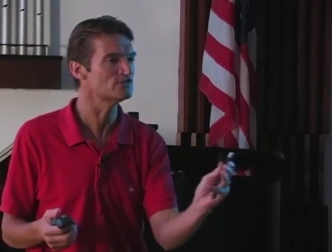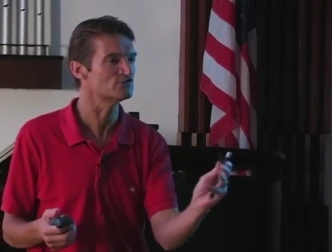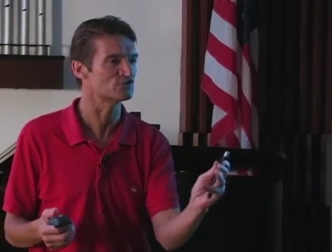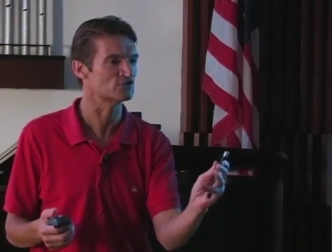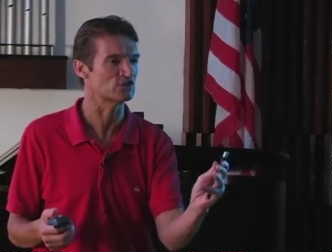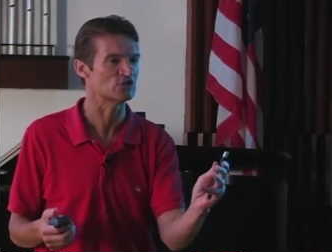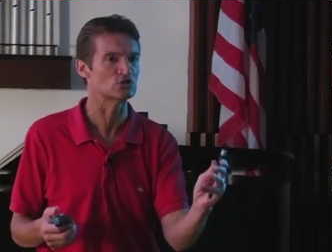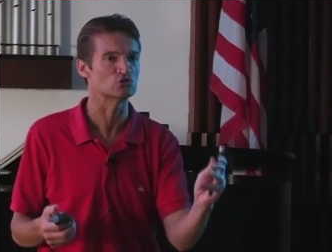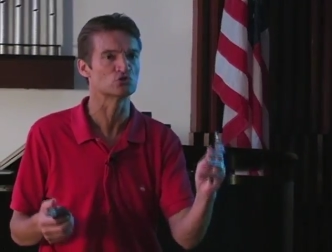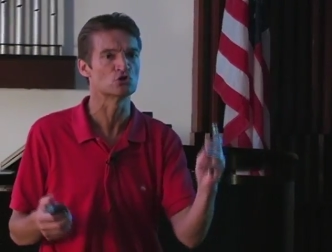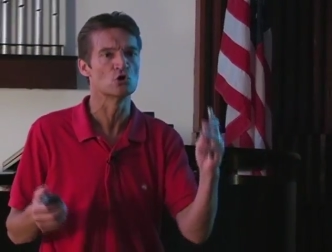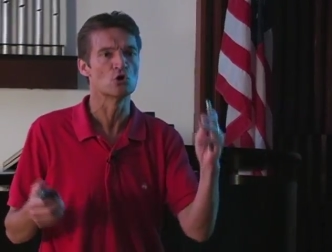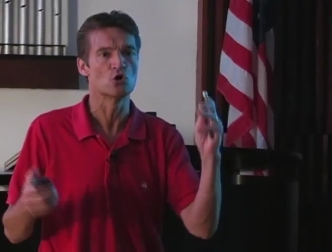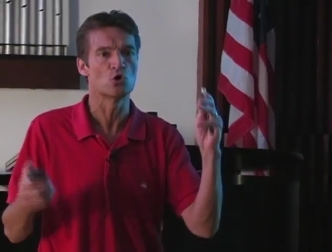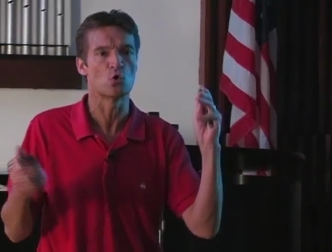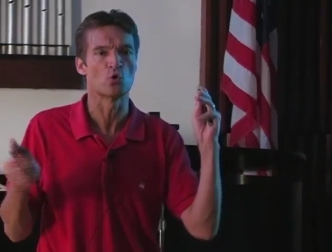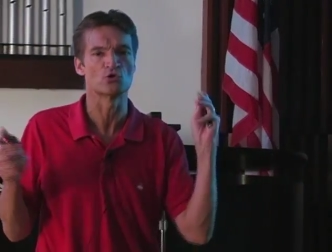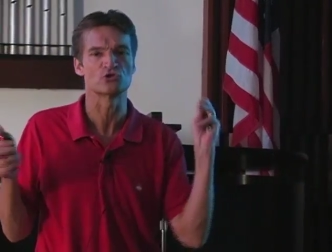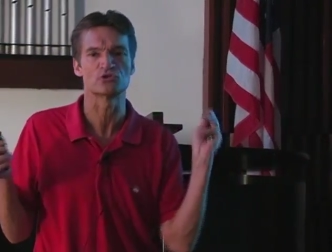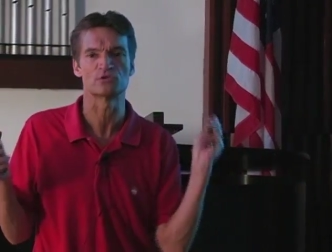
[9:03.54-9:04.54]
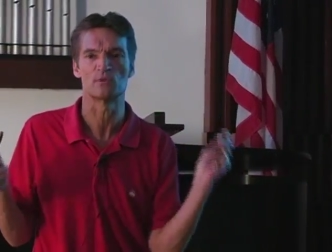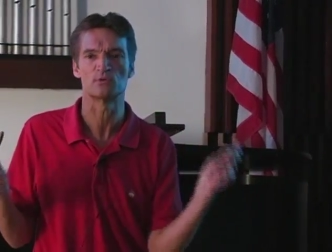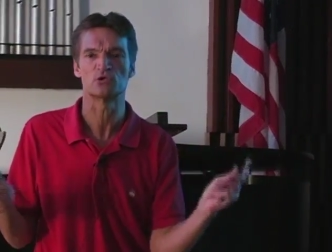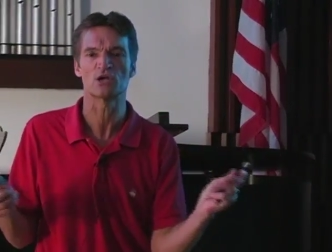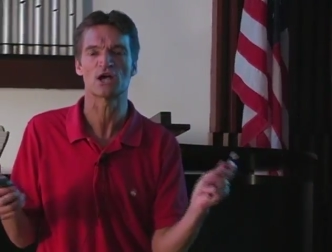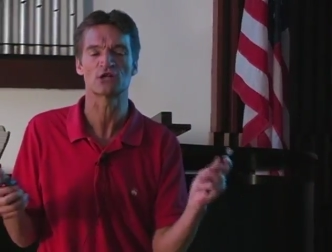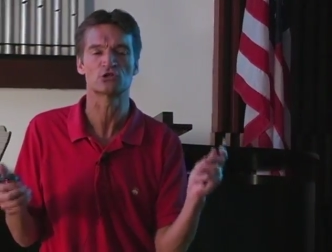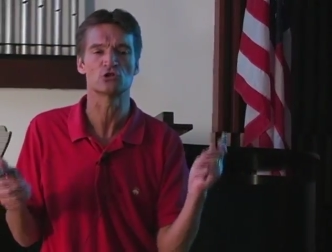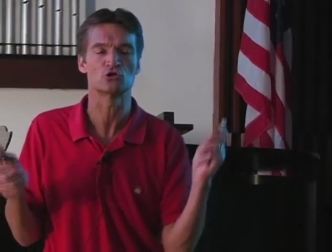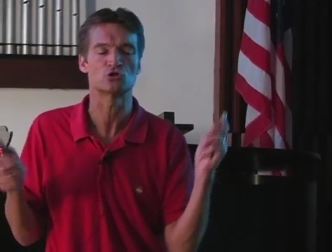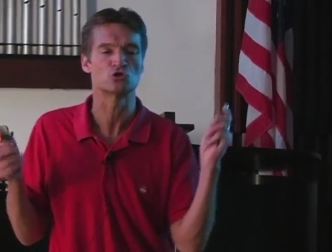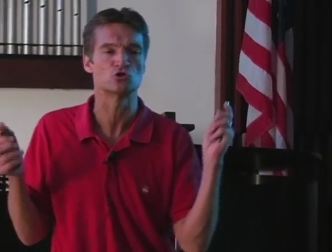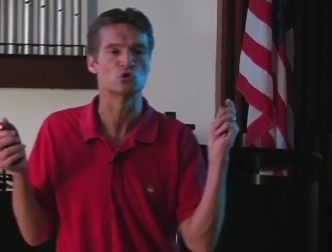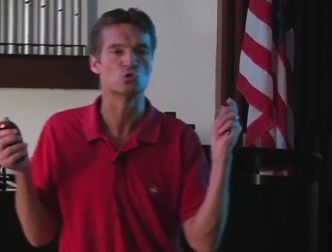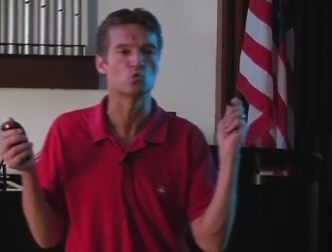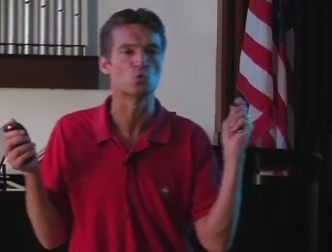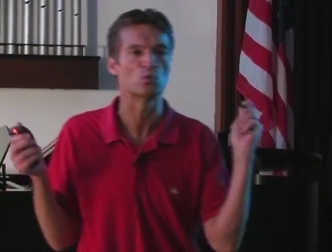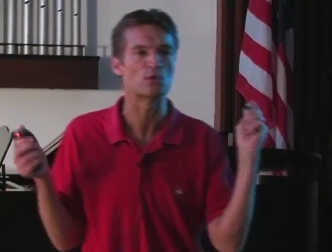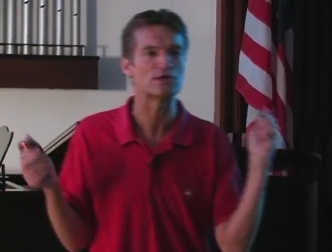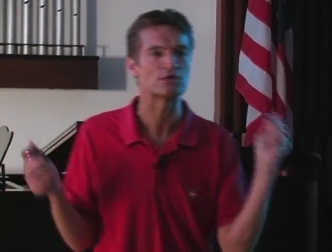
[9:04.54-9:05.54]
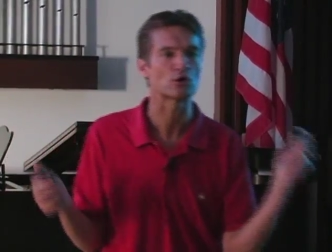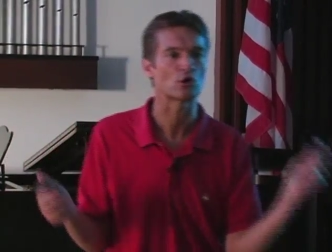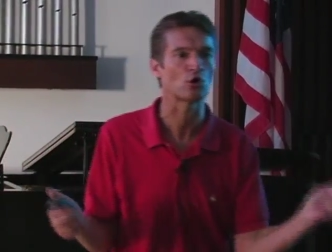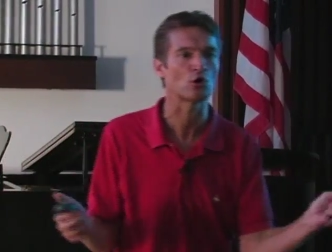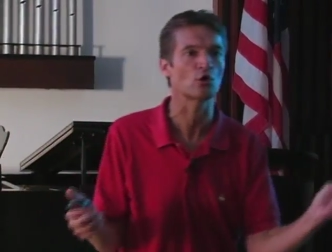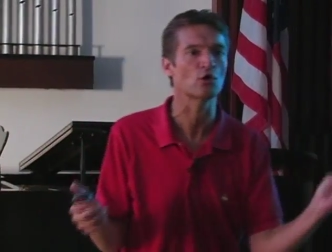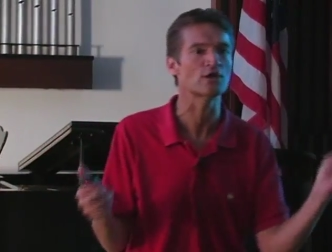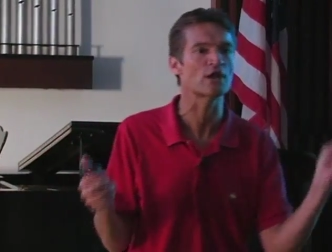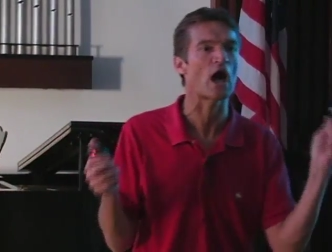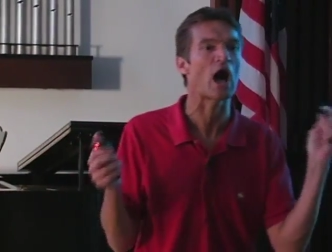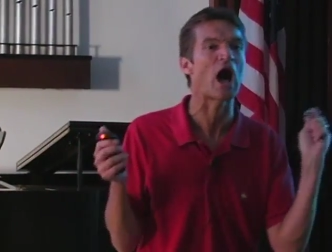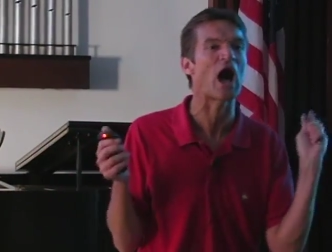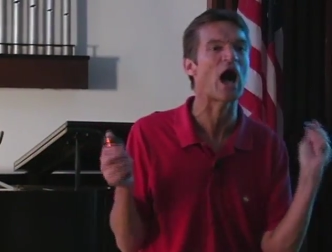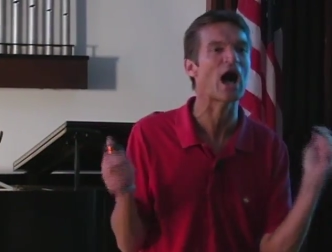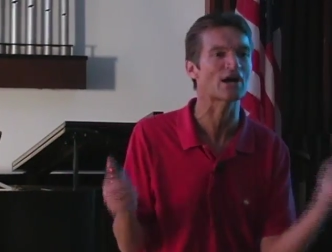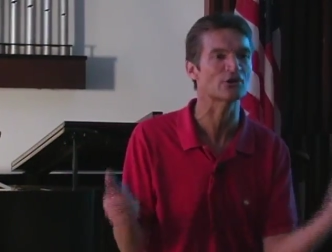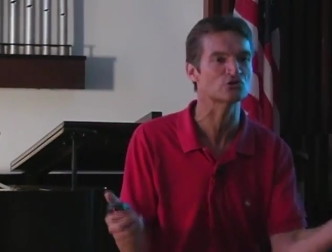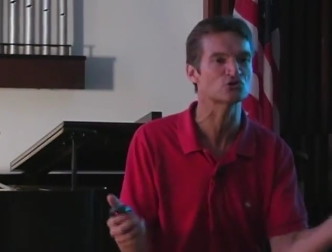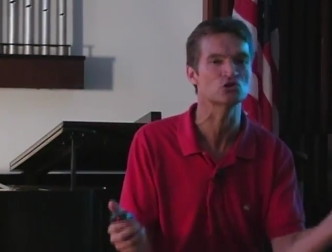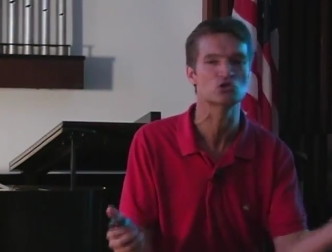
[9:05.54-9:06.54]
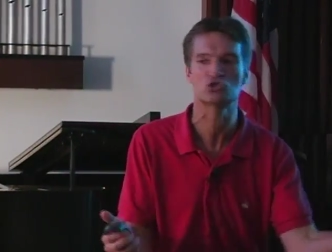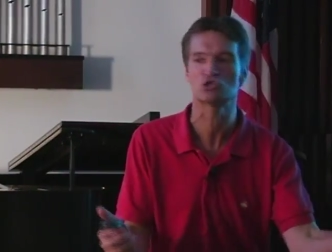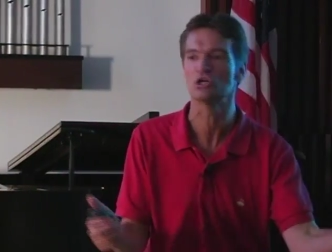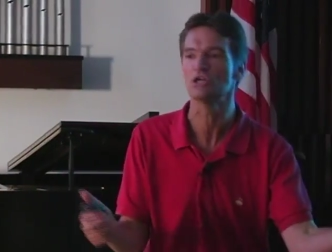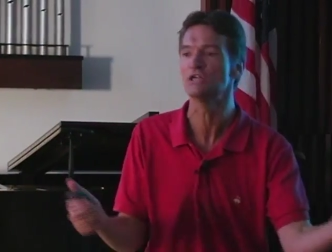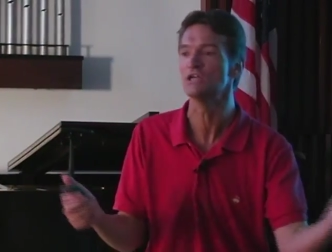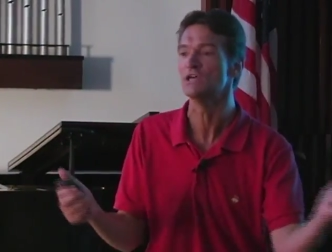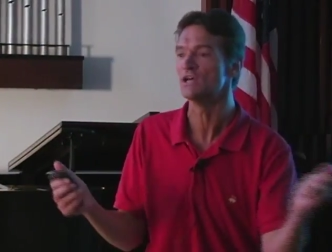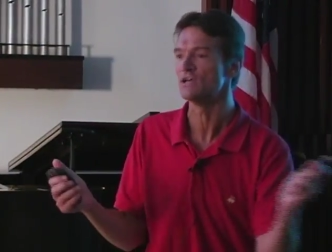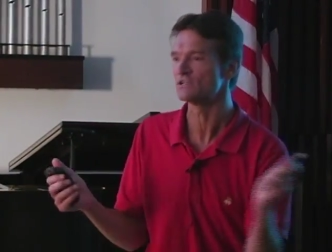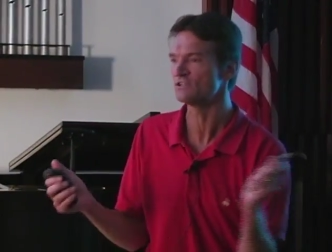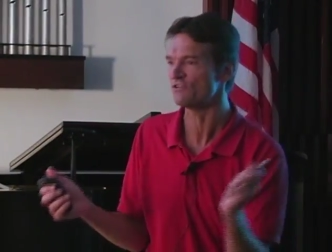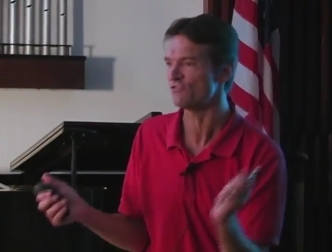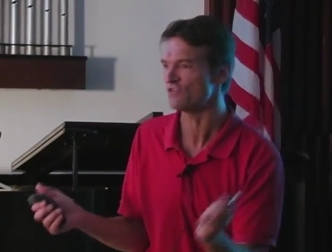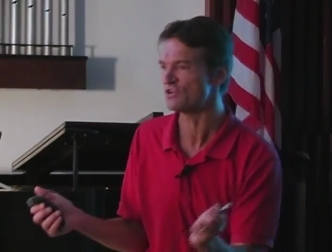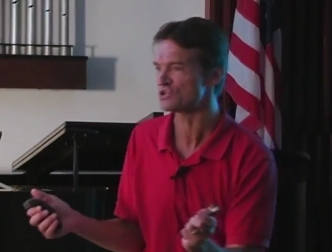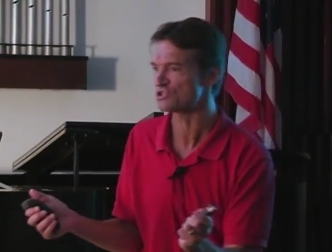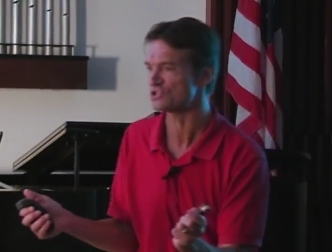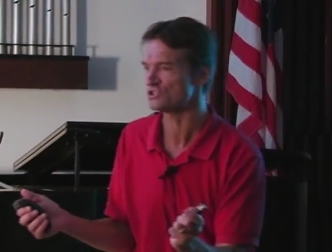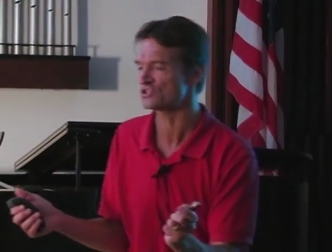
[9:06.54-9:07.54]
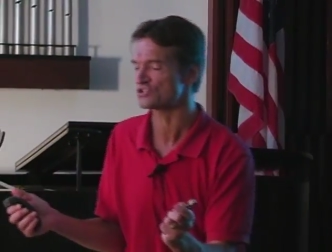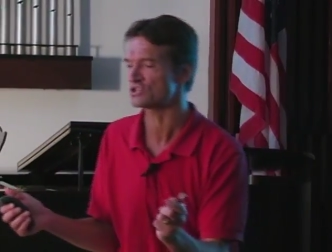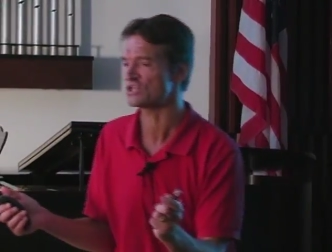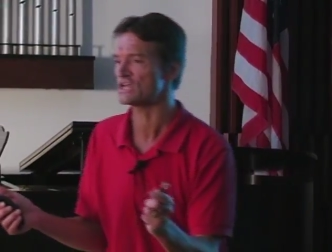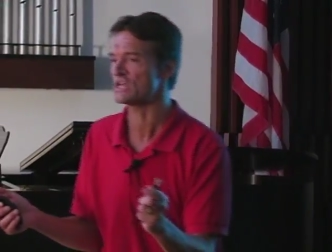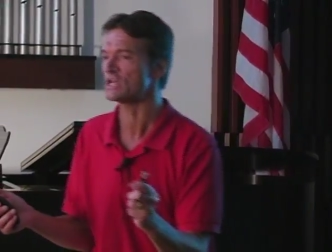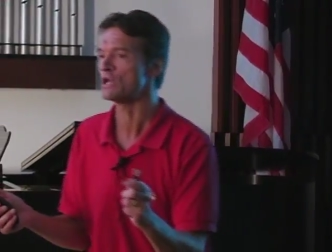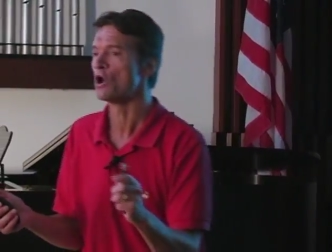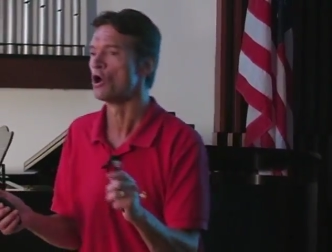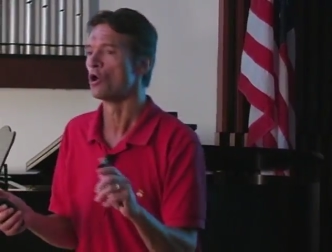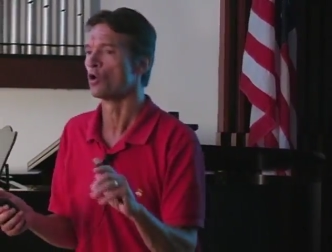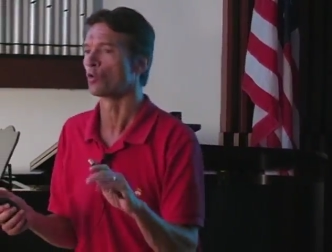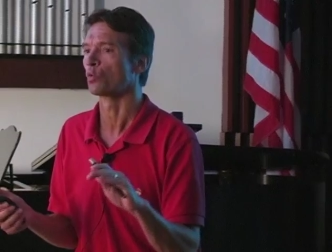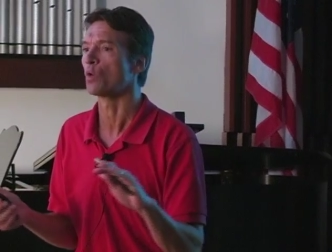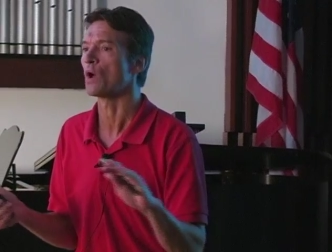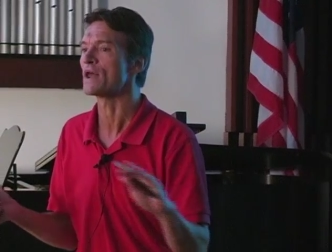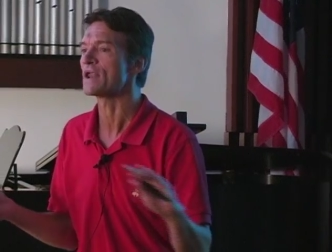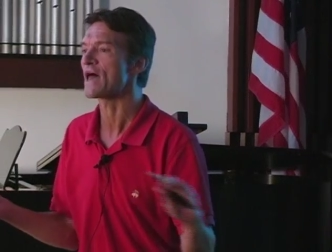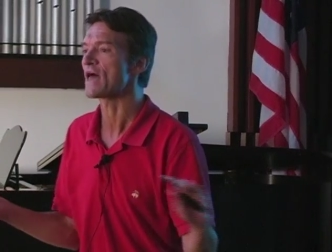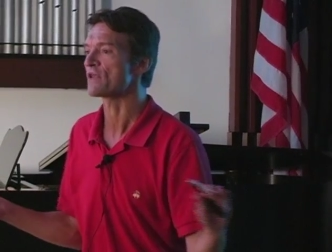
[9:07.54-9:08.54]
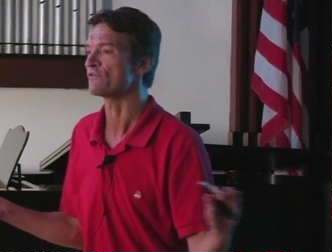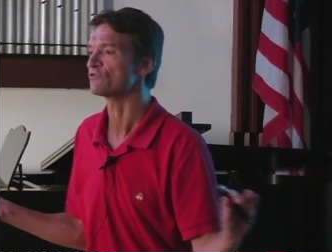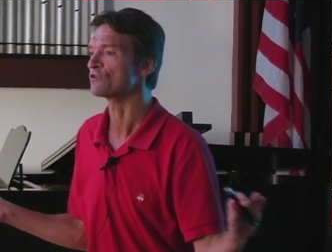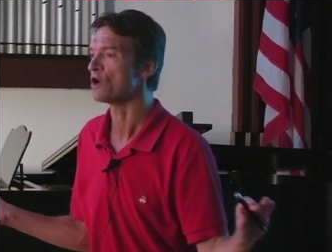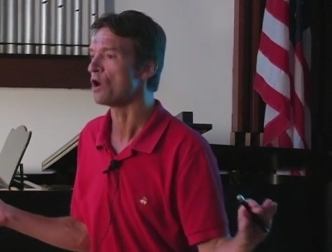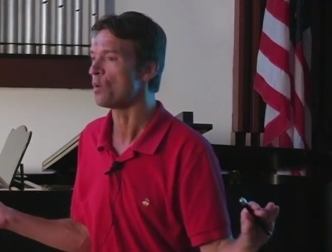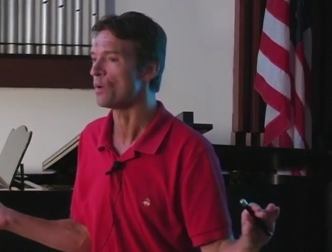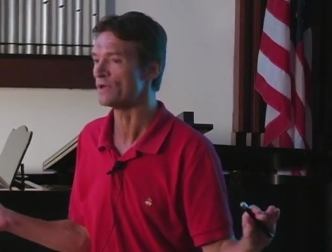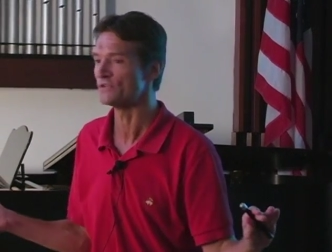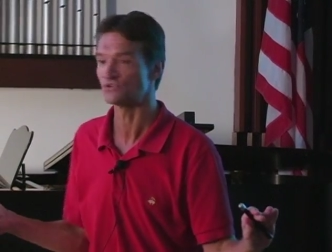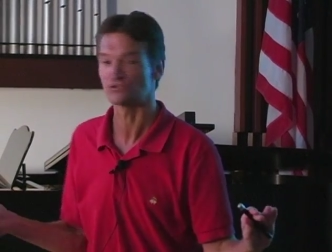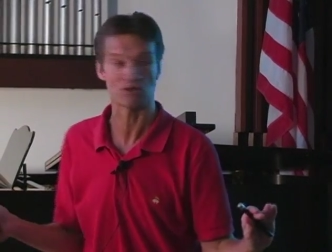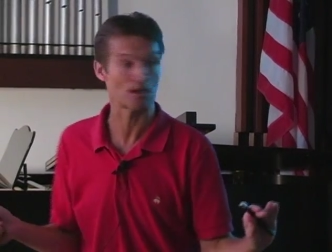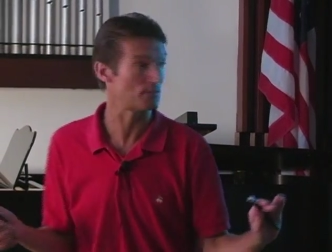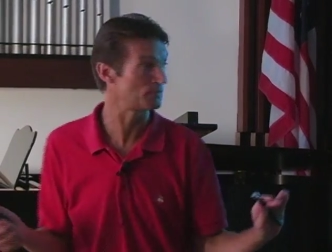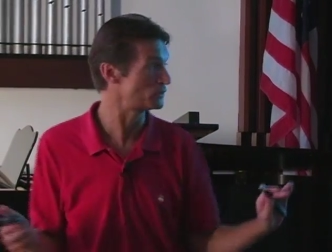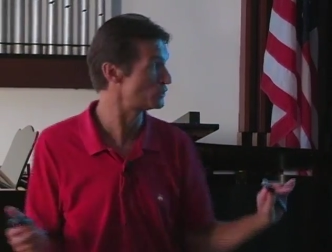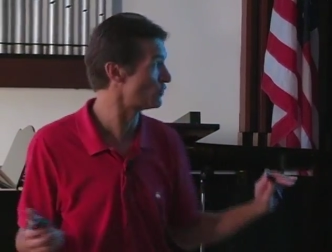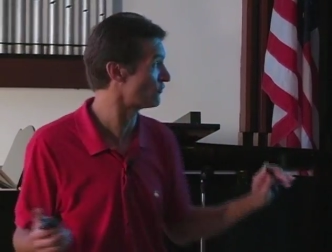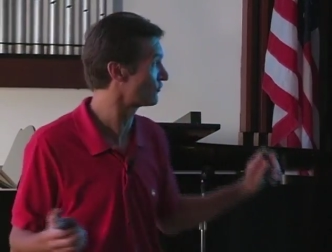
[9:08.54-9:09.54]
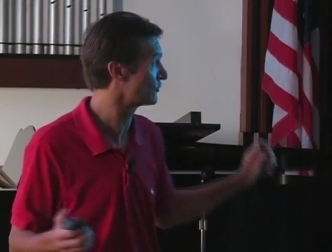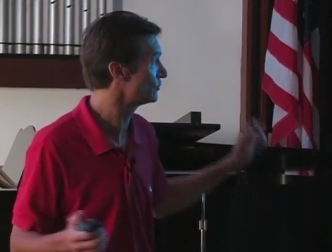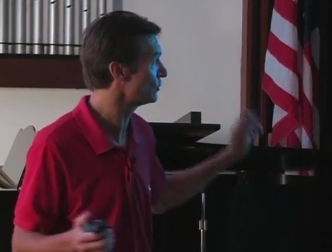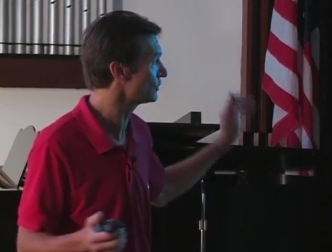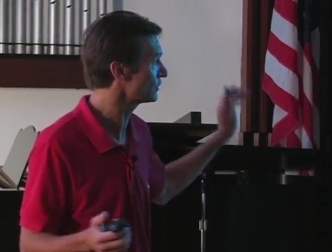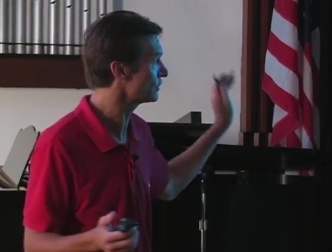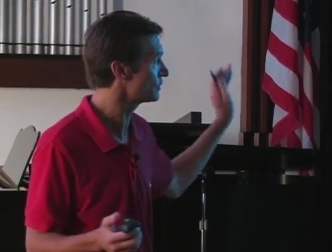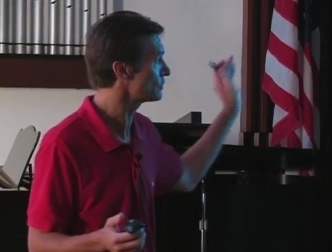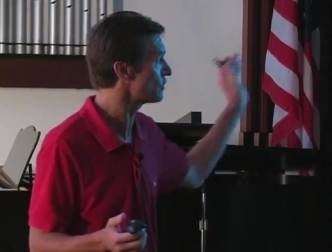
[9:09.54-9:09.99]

disease who are subjected to recurrent oxygen deficiency run out of coenzyme Q. If we look at